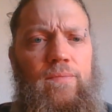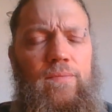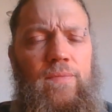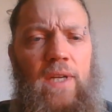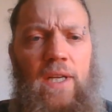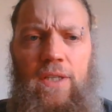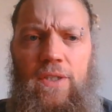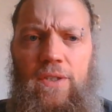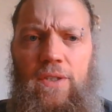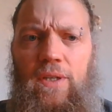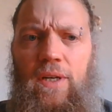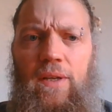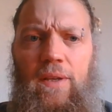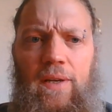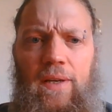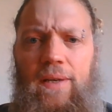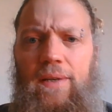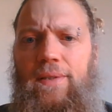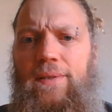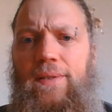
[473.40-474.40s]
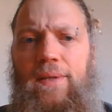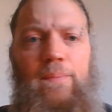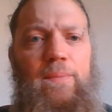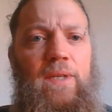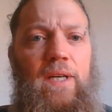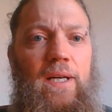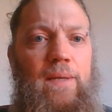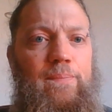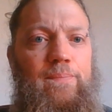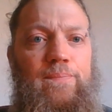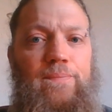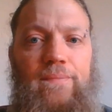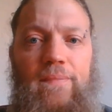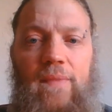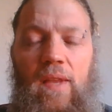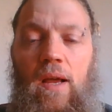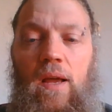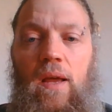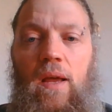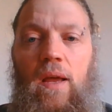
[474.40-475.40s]
next year, I think, sometime.
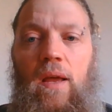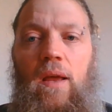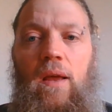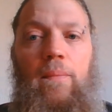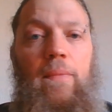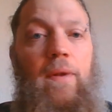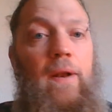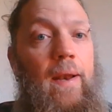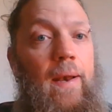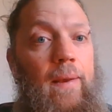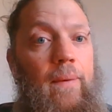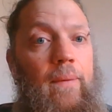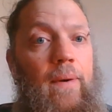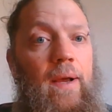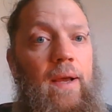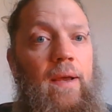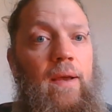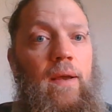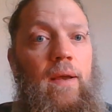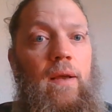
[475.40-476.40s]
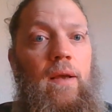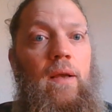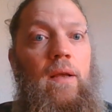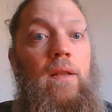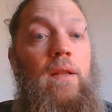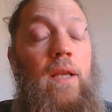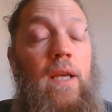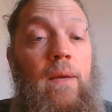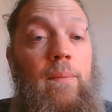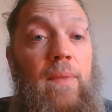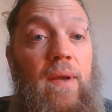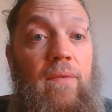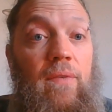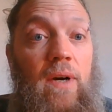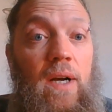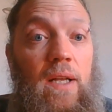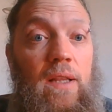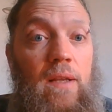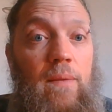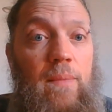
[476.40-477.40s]
But anyway, Liam never
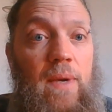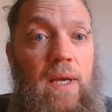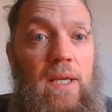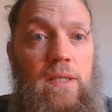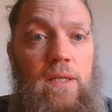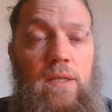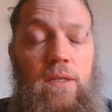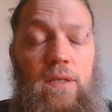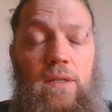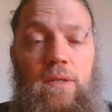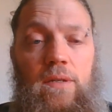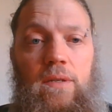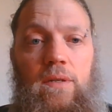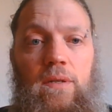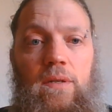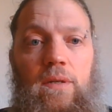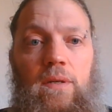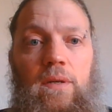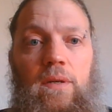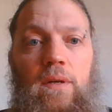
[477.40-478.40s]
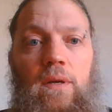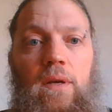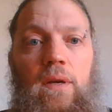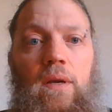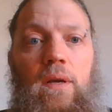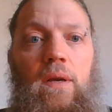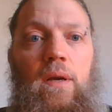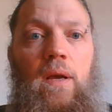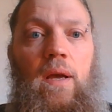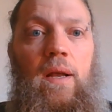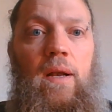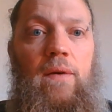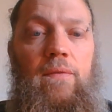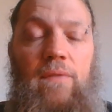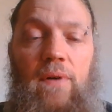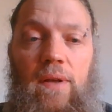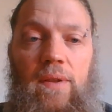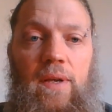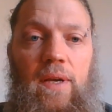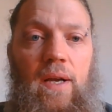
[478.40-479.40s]
got the message. And I
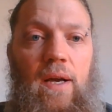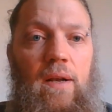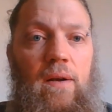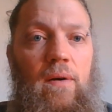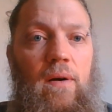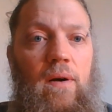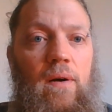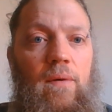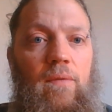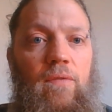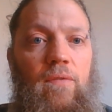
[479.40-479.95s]
finally got a